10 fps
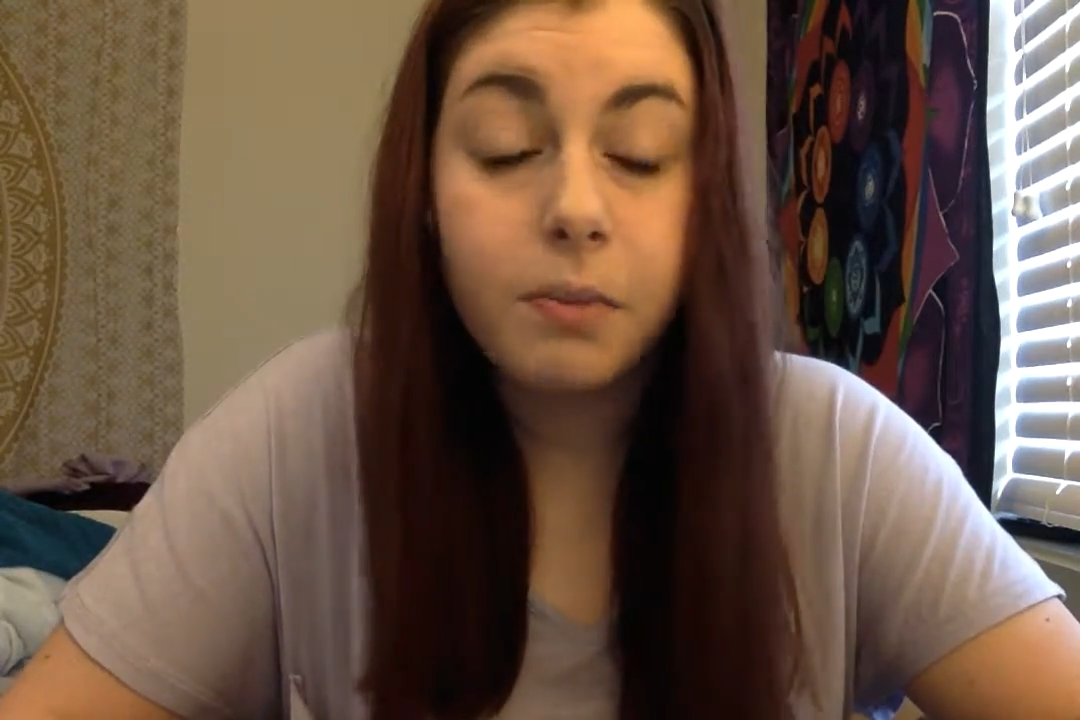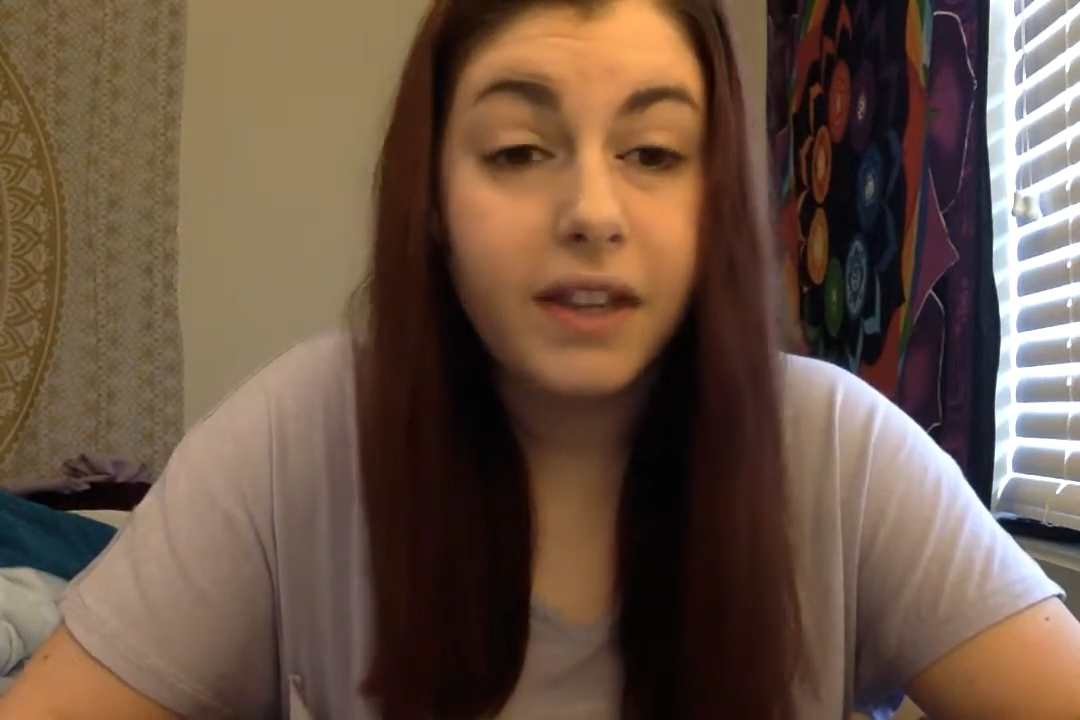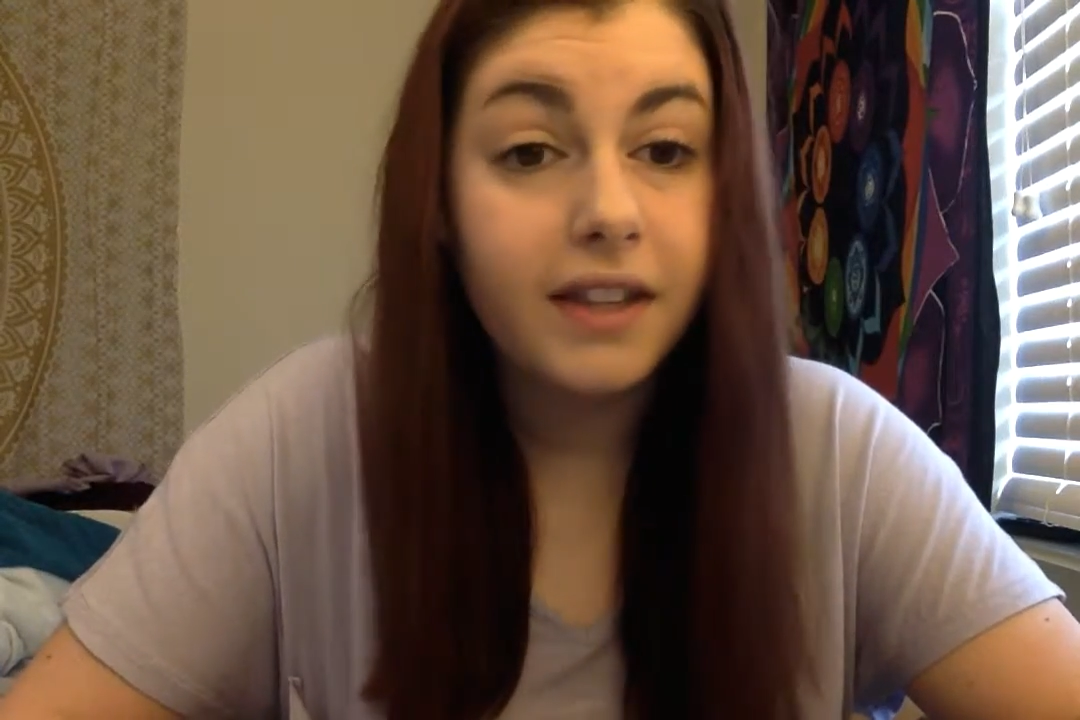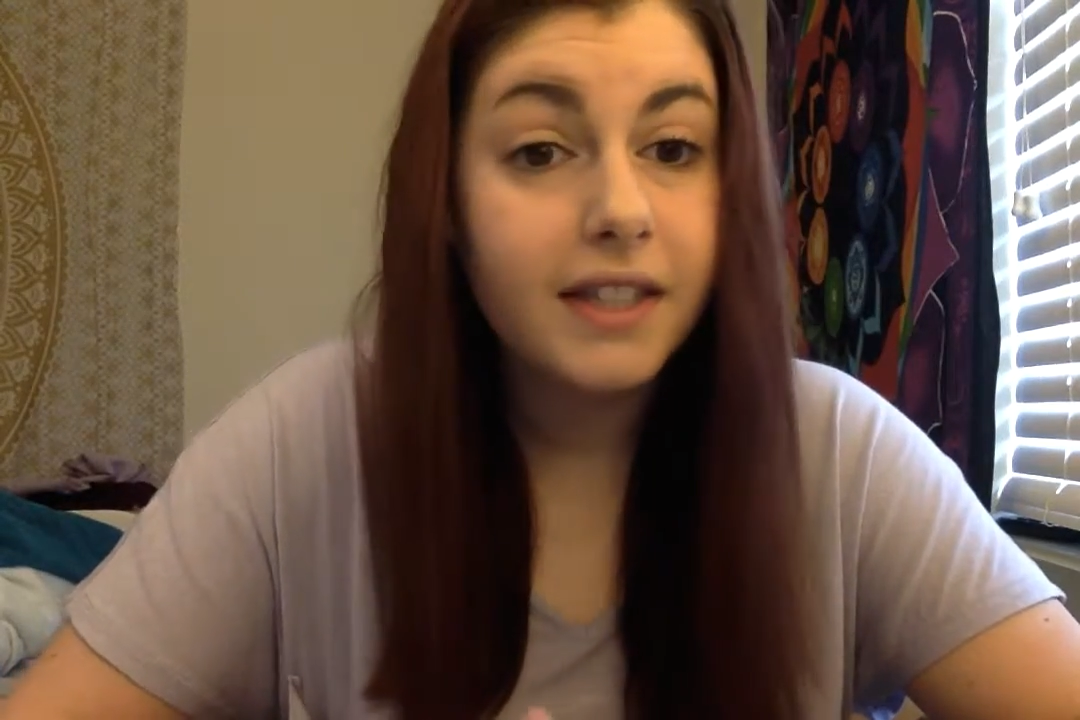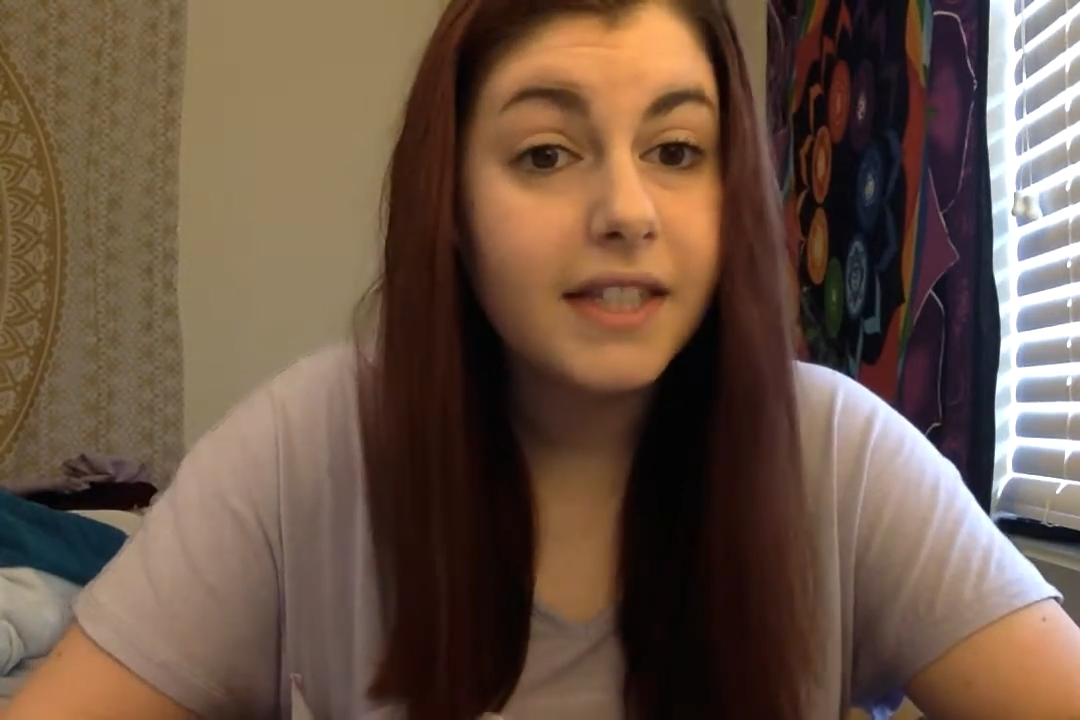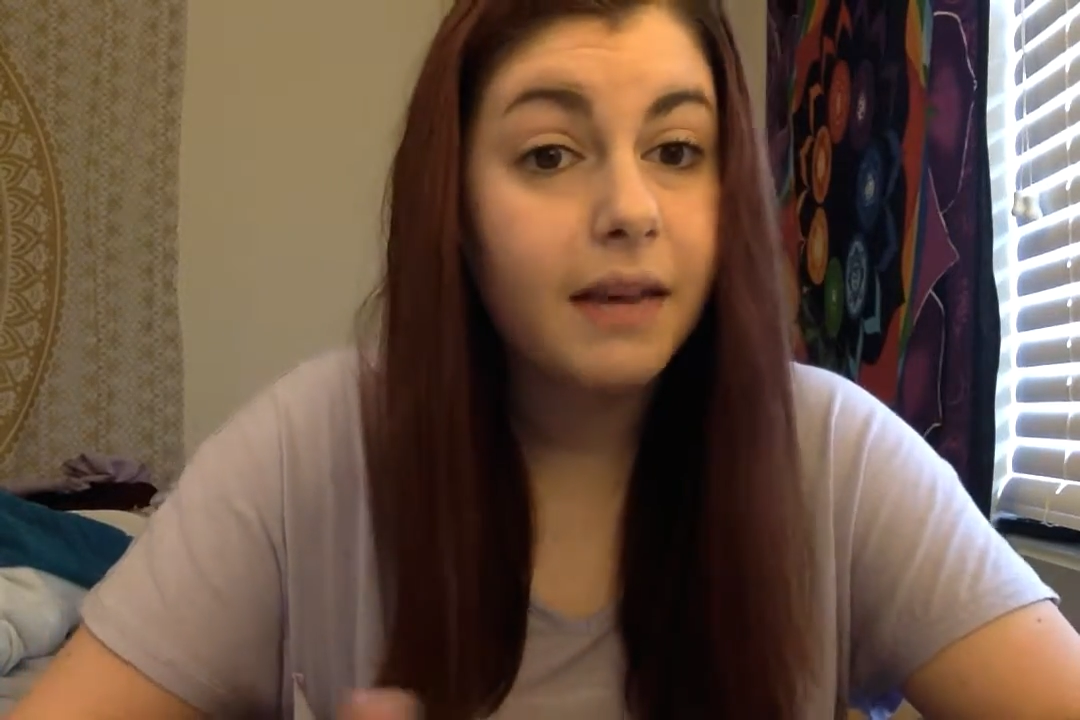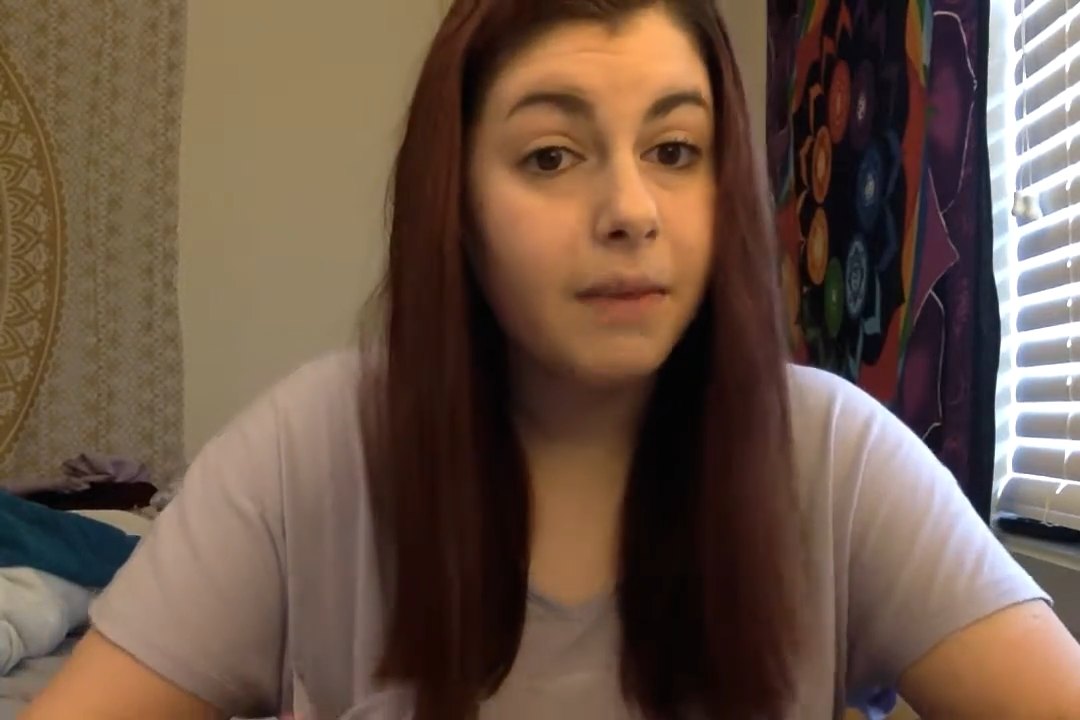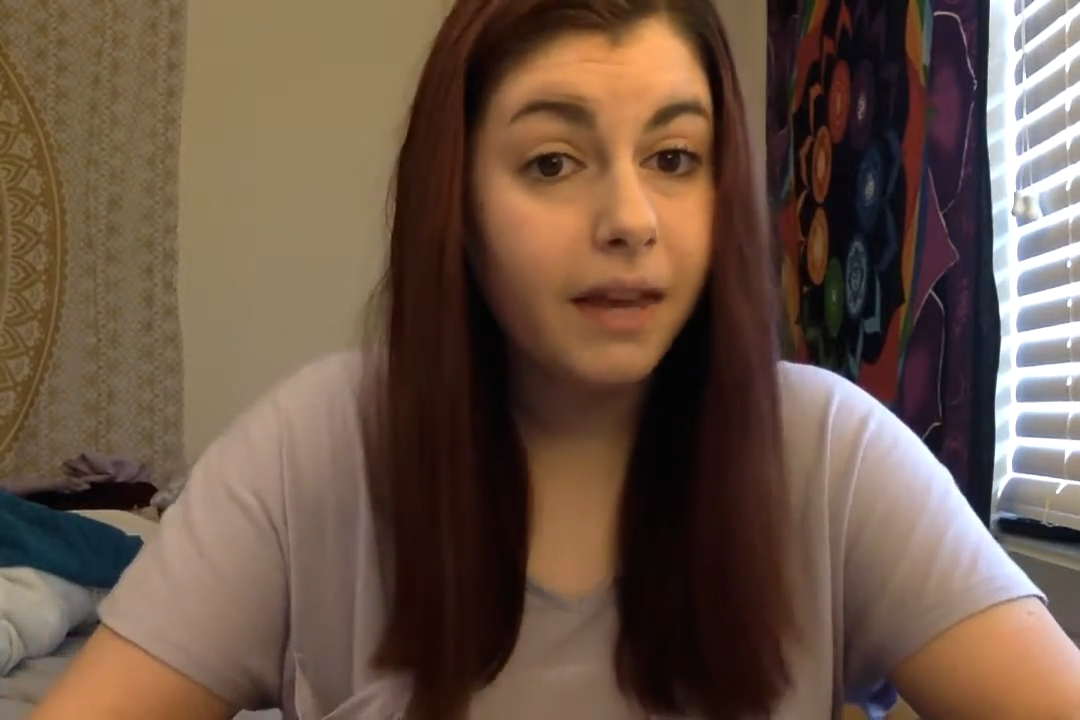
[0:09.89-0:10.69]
within the same